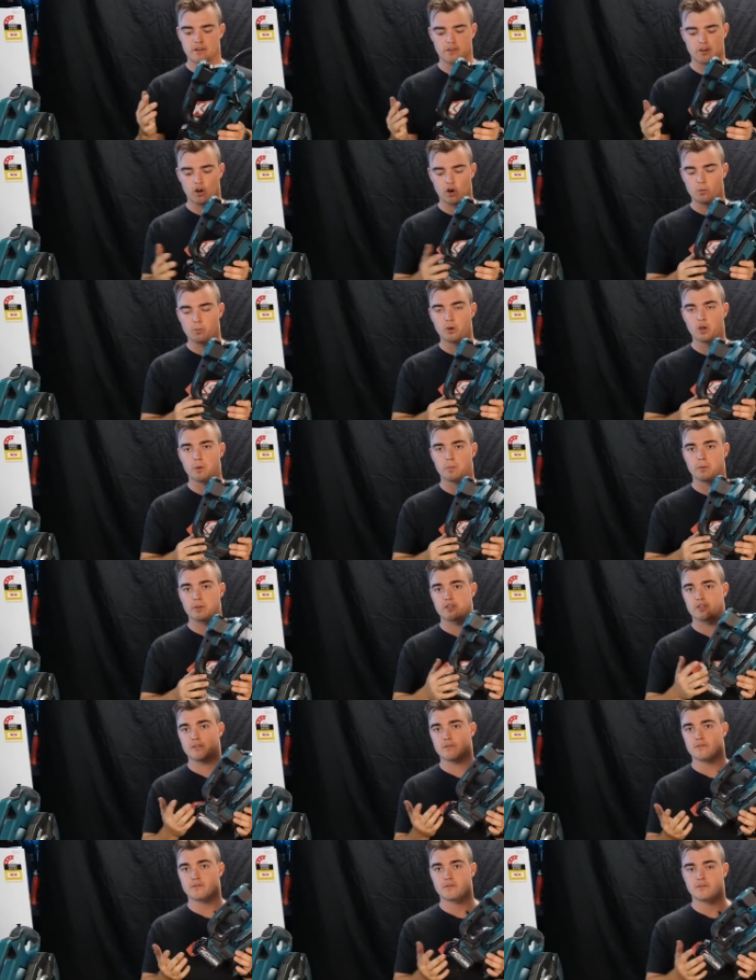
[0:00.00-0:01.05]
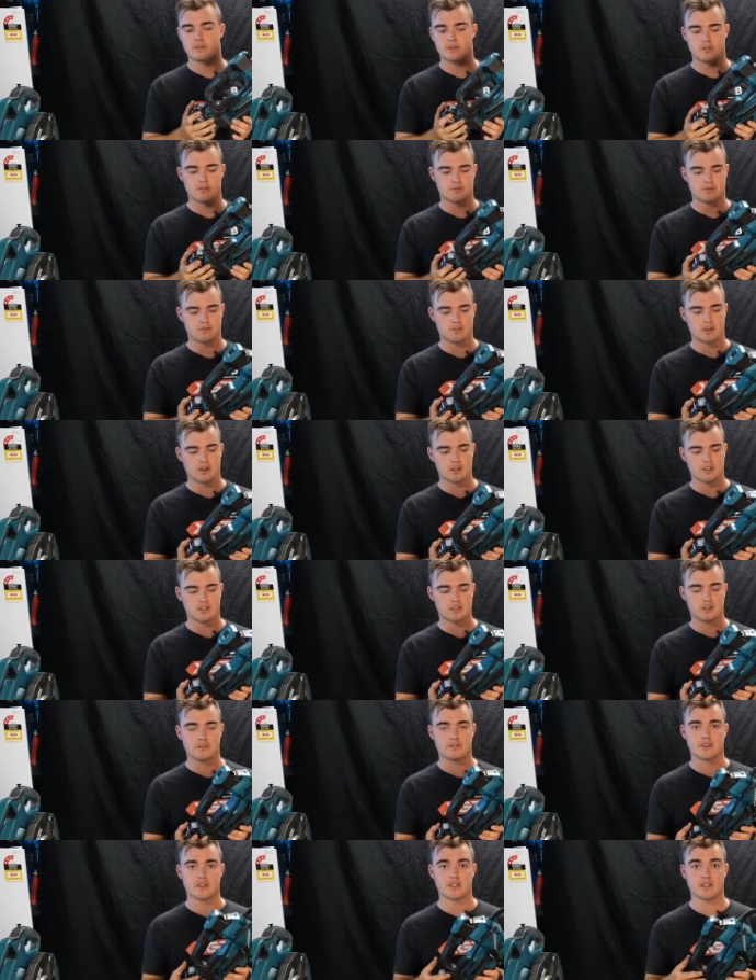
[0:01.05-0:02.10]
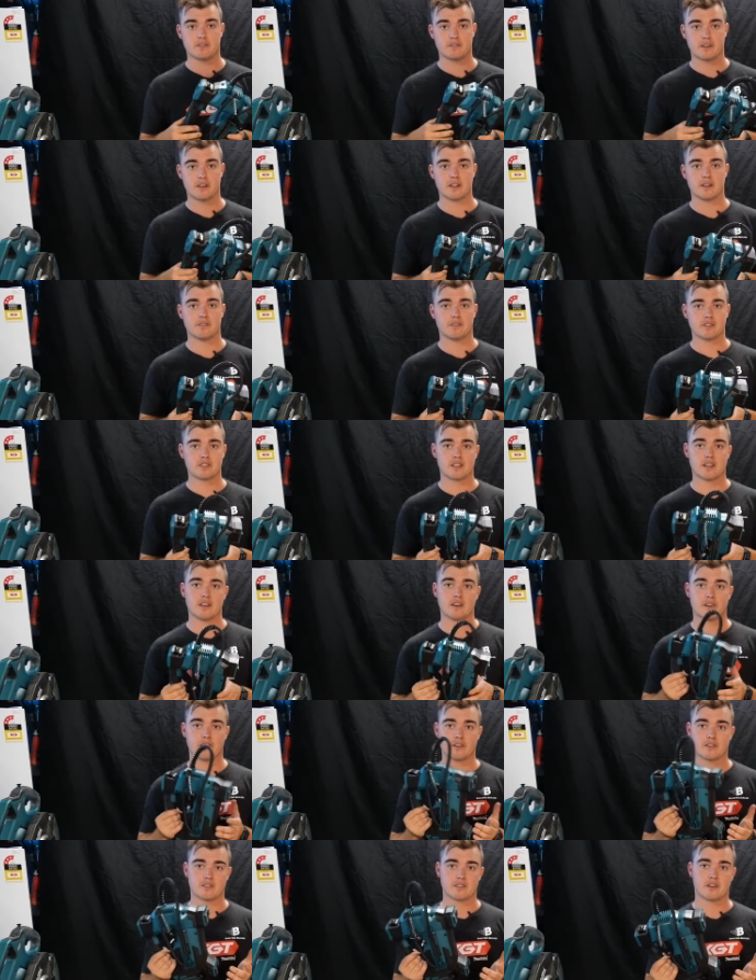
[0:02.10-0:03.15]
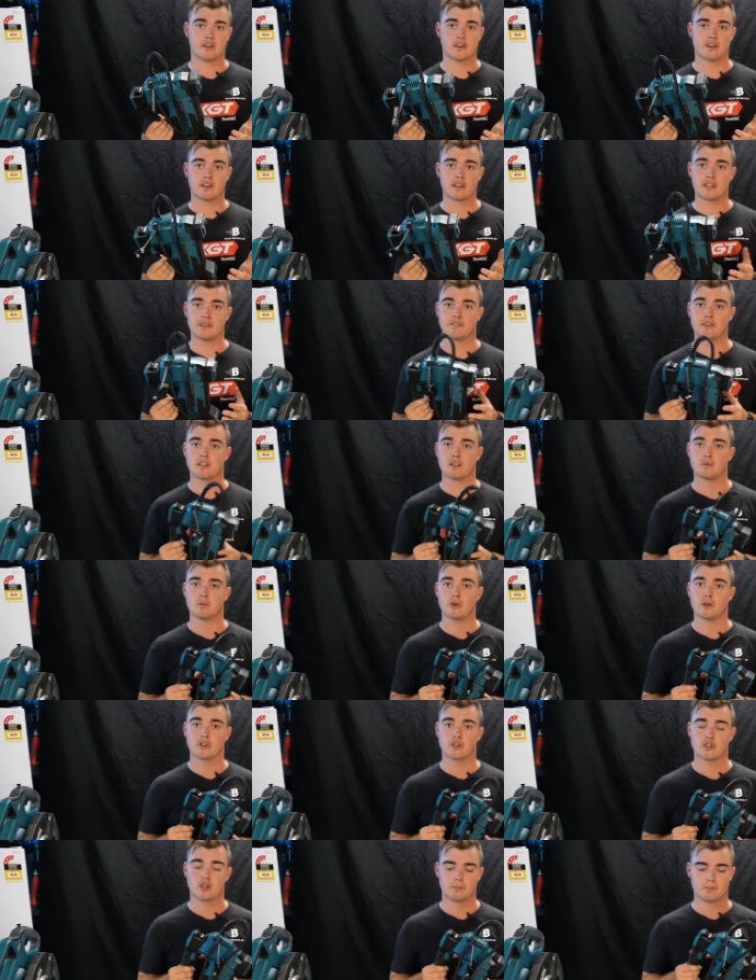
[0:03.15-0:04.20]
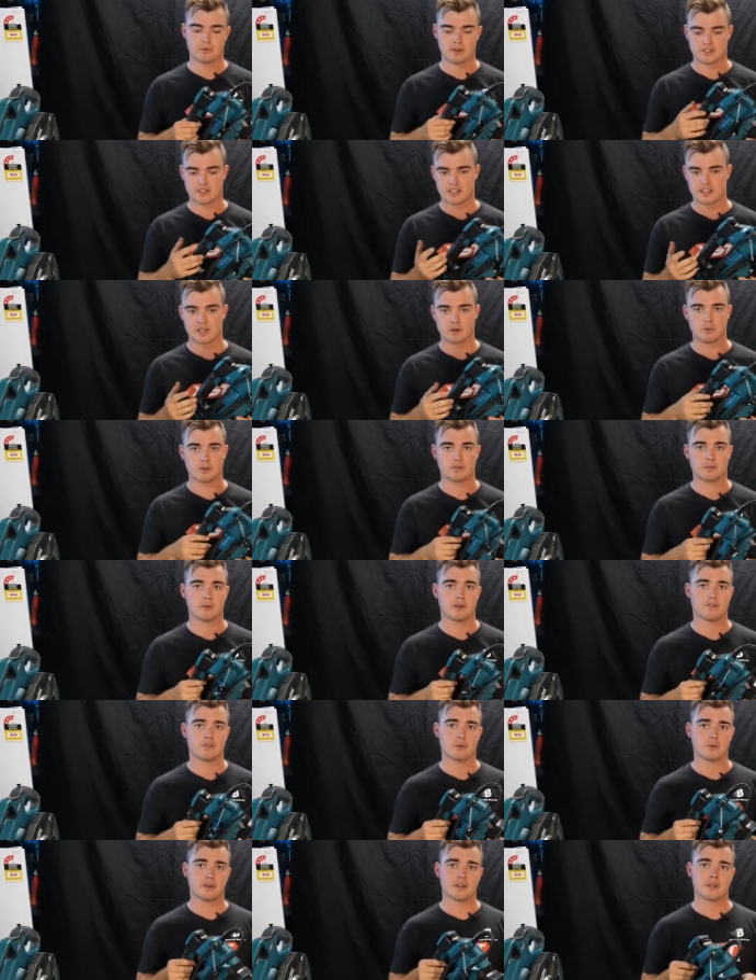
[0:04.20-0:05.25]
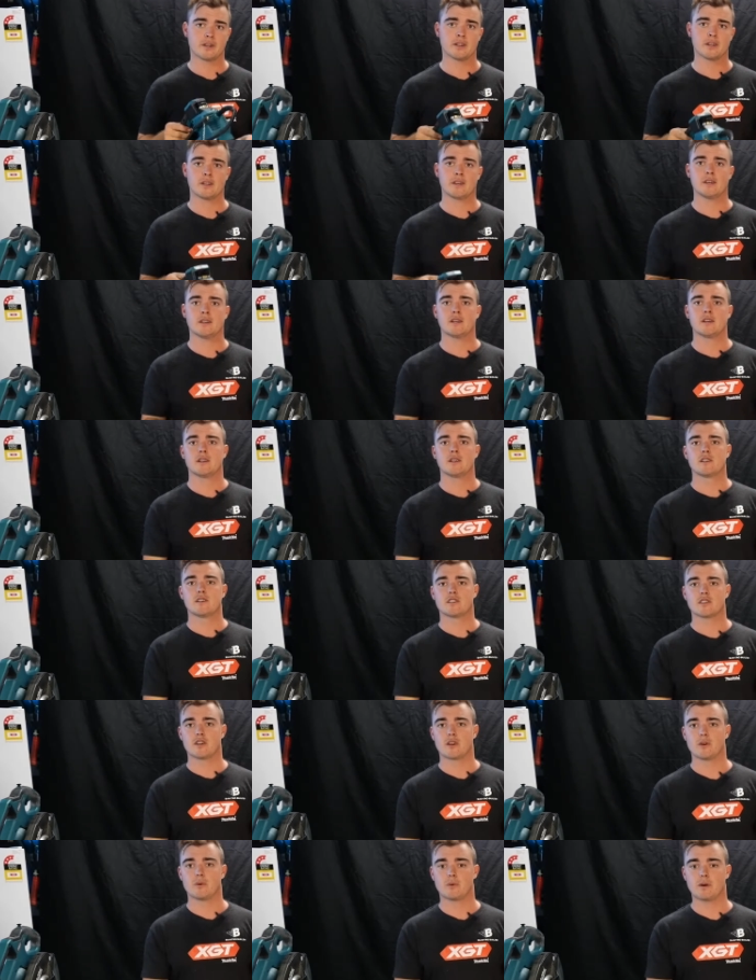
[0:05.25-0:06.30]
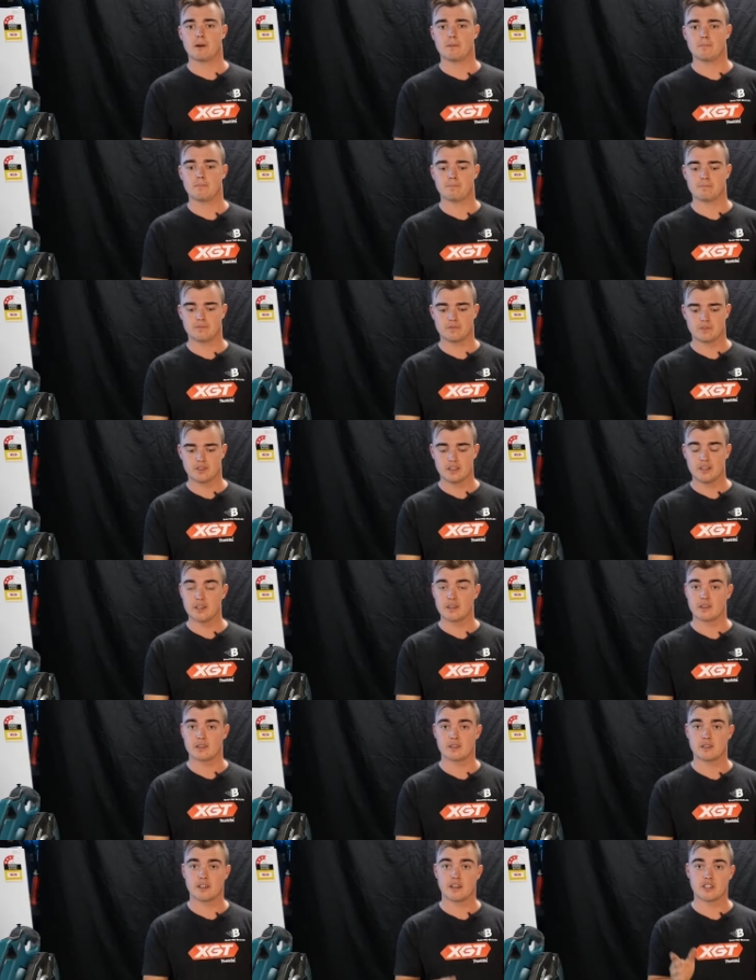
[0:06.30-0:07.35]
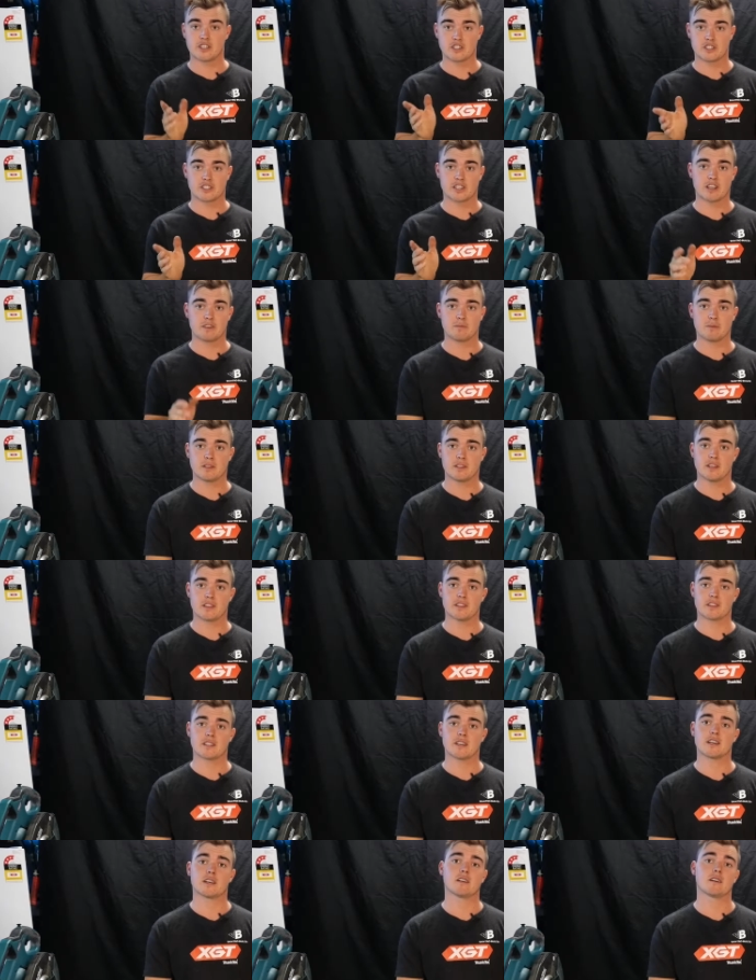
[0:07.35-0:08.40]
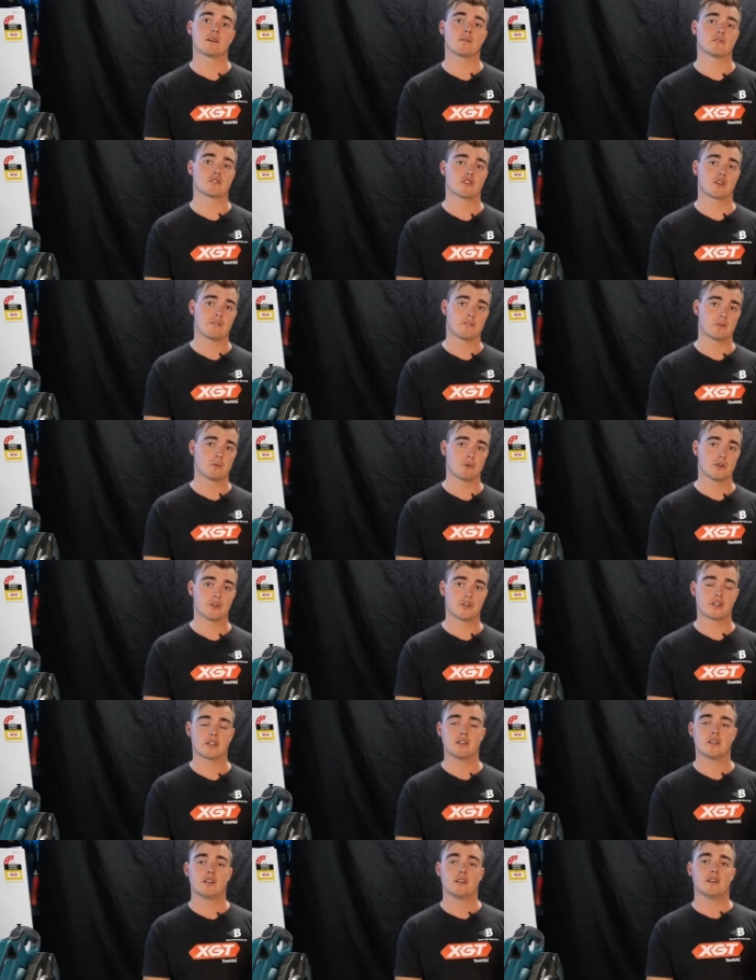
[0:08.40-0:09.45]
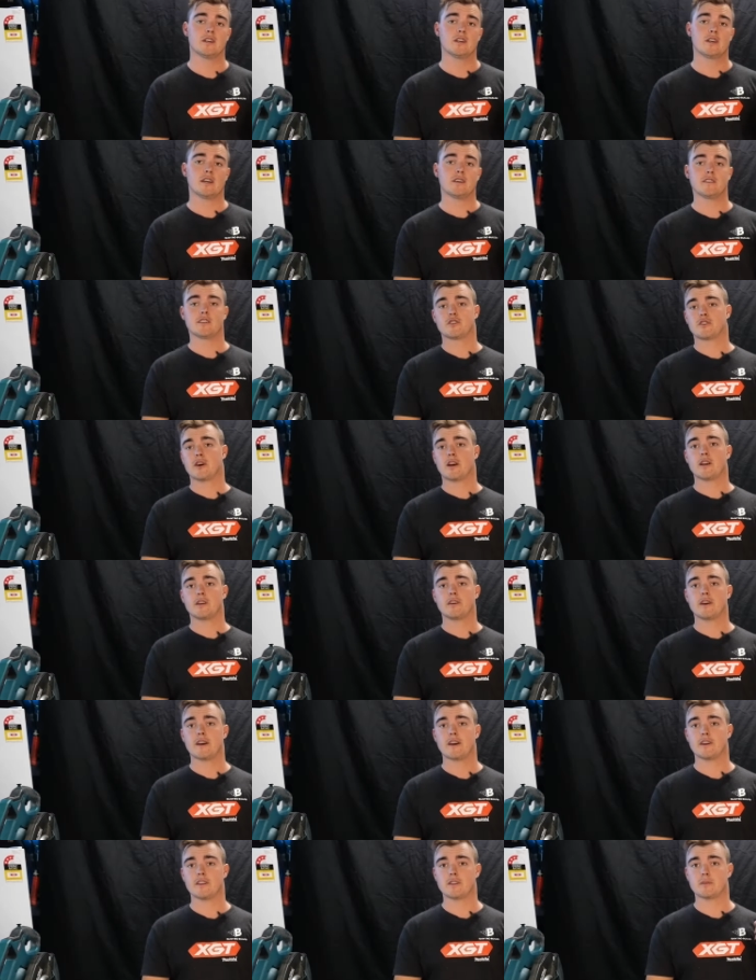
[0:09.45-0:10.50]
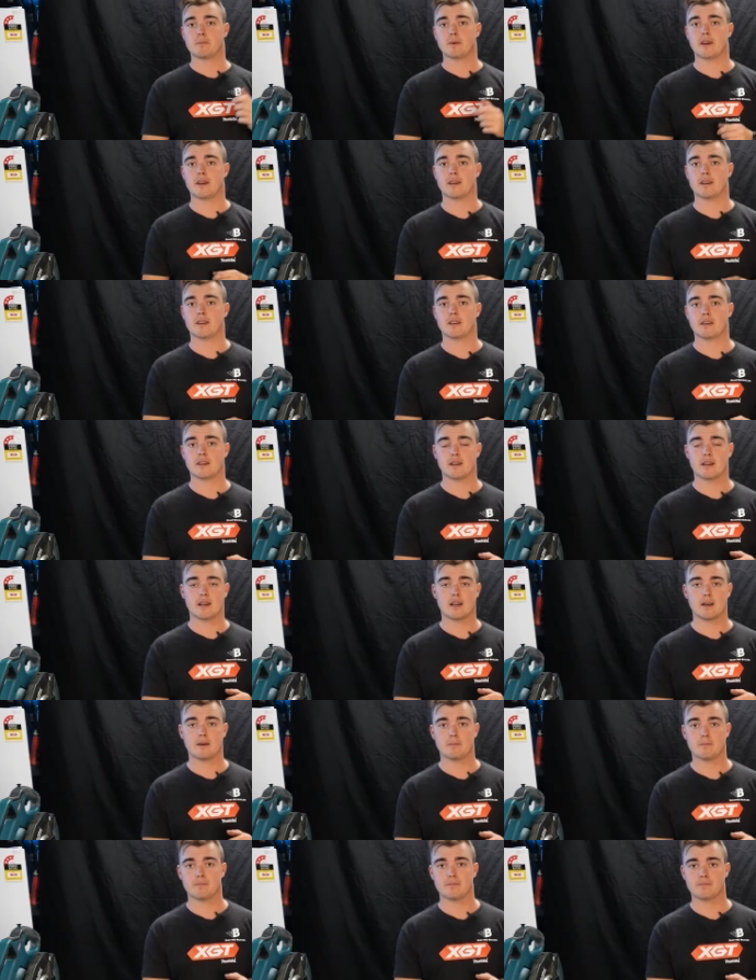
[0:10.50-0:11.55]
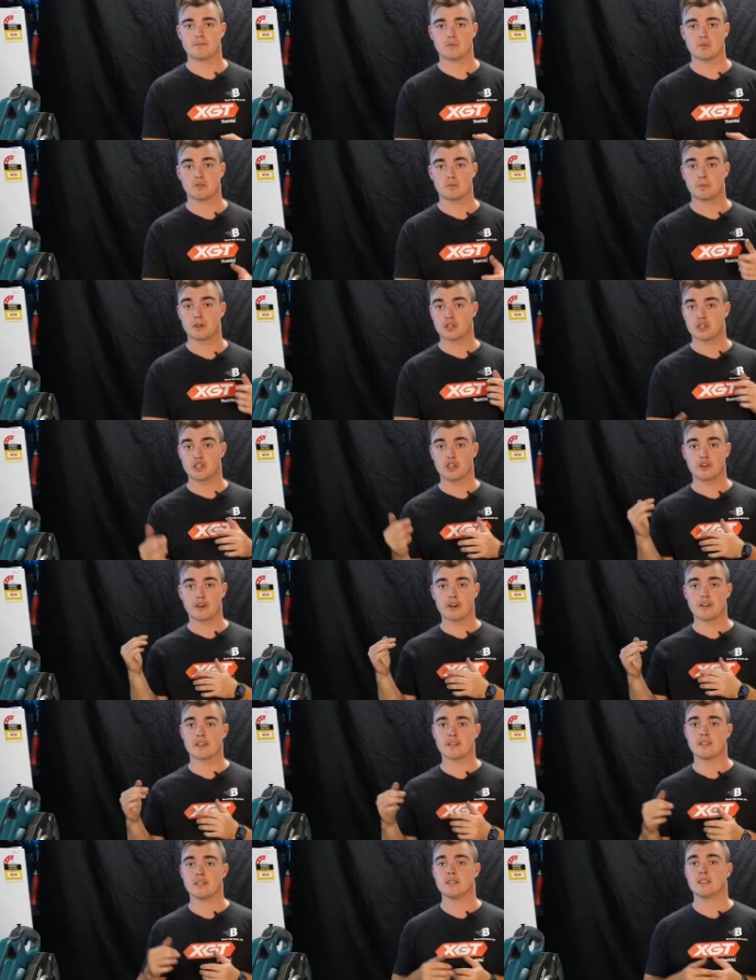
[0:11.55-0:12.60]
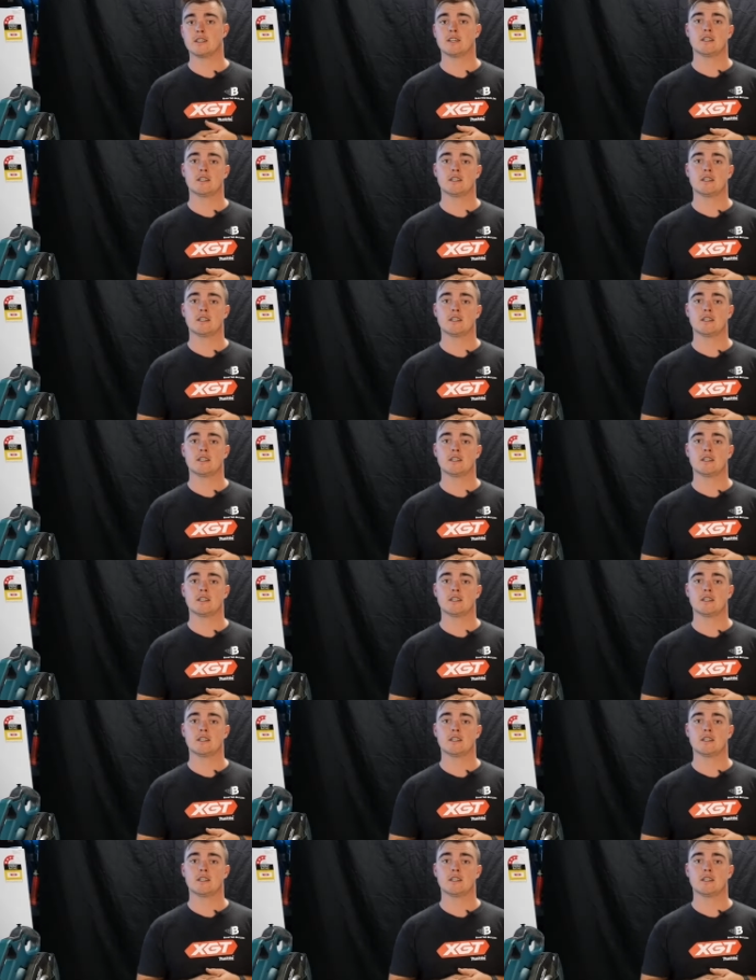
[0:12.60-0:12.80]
The whole purpose of, of the idea of it in the van every day, I don't I don't leave it in the workshop. I take it with me everywhere. So um, yeah, it actually saved me the other day. I was driving to work and the trailer I had on the back um, was a big generator